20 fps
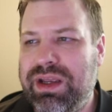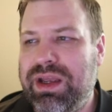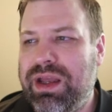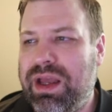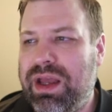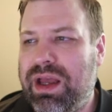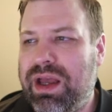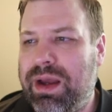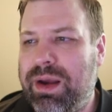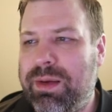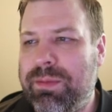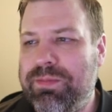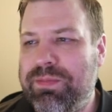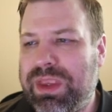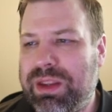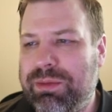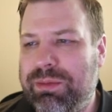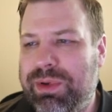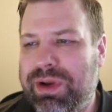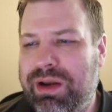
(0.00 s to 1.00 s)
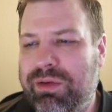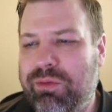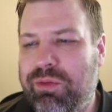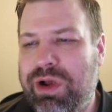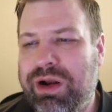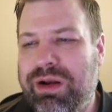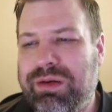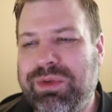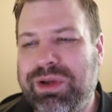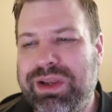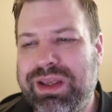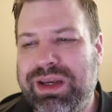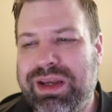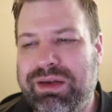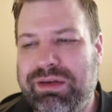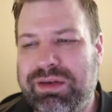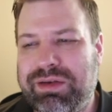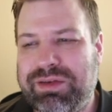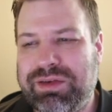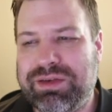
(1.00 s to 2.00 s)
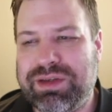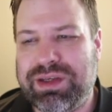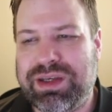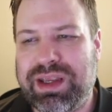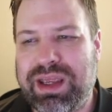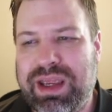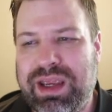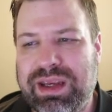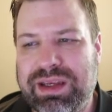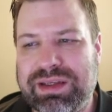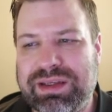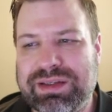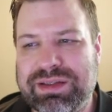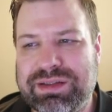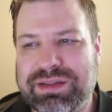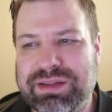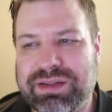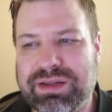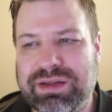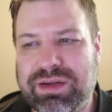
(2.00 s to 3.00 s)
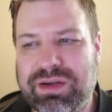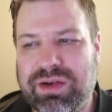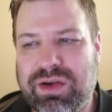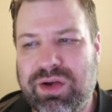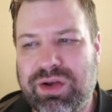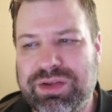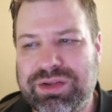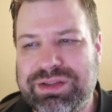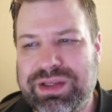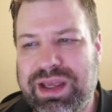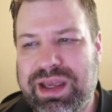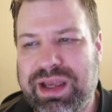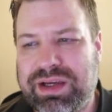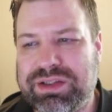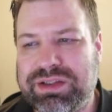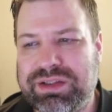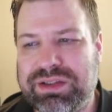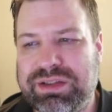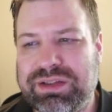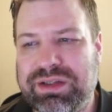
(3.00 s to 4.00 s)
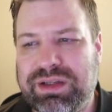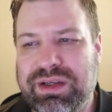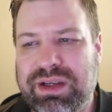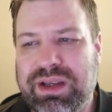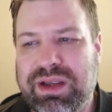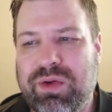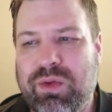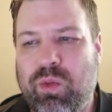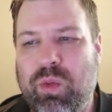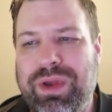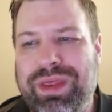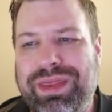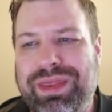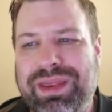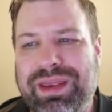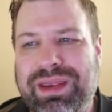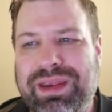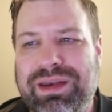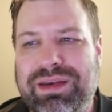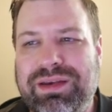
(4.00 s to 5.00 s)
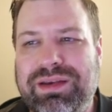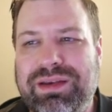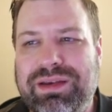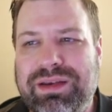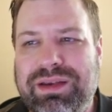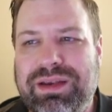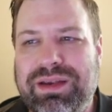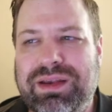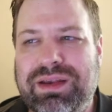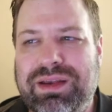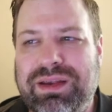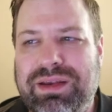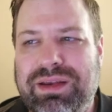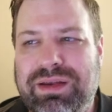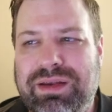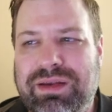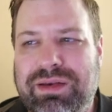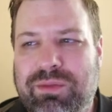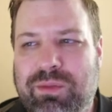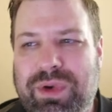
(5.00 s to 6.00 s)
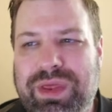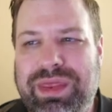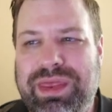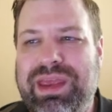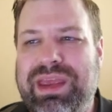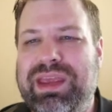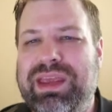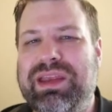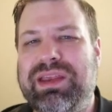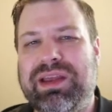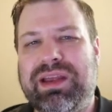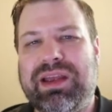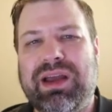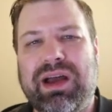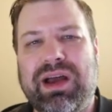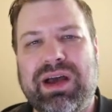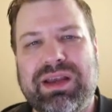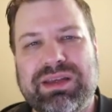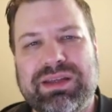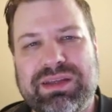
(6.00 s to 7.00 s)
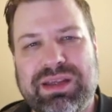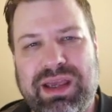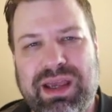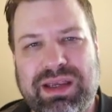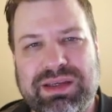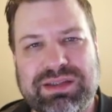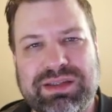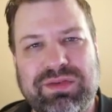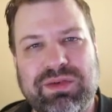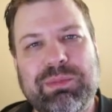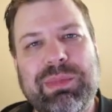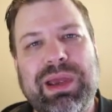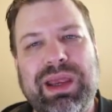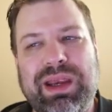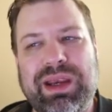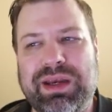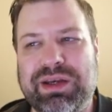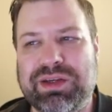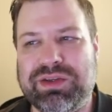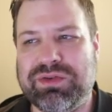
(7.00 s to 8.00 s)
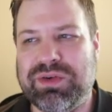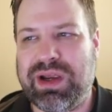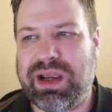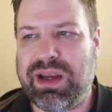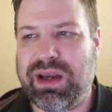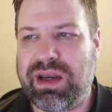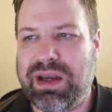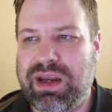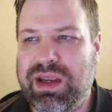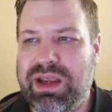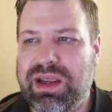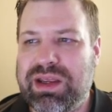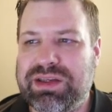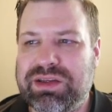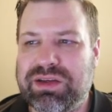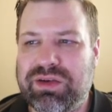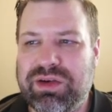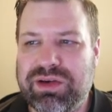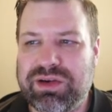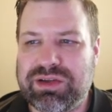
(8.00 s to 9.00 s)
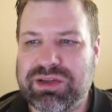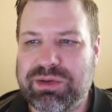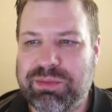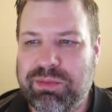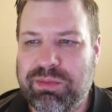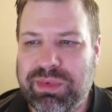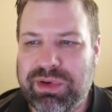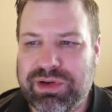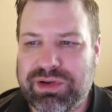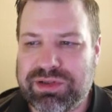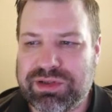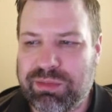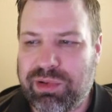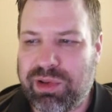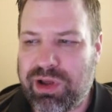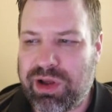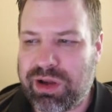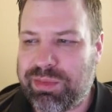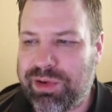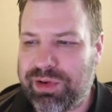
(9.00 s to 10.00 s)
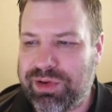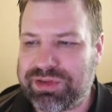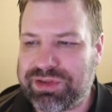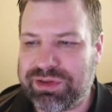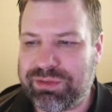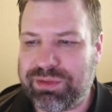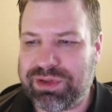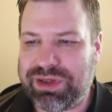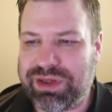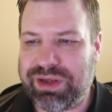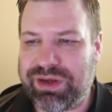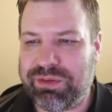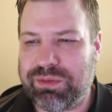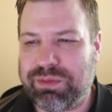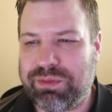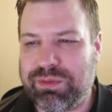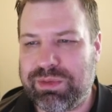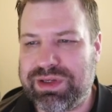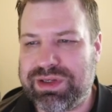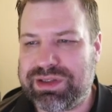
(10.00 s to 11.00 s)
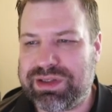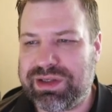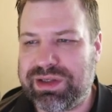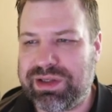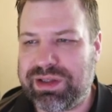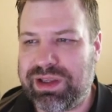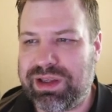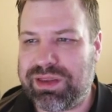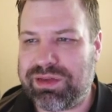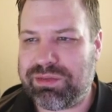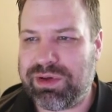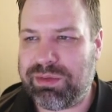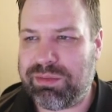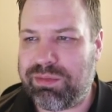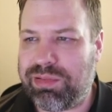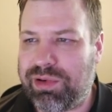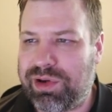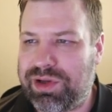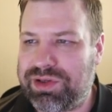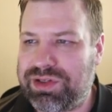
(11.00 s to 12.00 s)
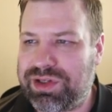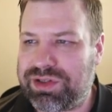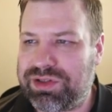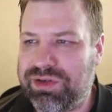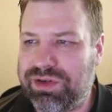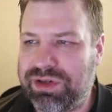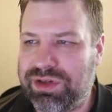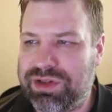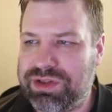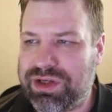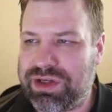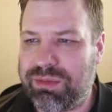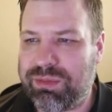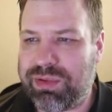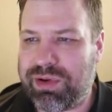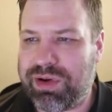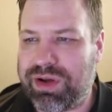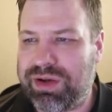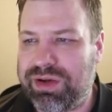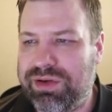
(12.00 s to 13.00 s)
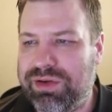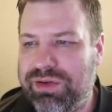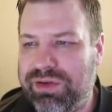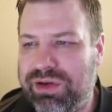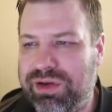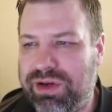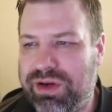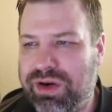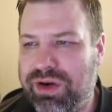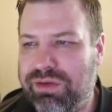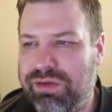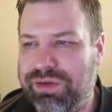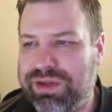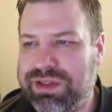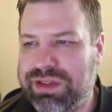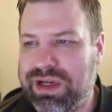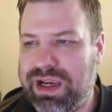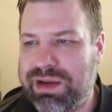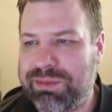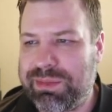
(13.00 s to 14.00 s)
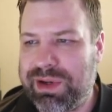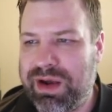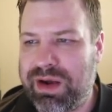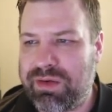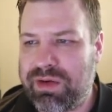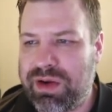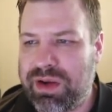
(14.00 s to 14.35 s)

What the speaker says: But what I'm looking at today is calls to action within the context of a page, right? So here's a blog post that we did recently, 3 projects you can jump on during a COVID timeout.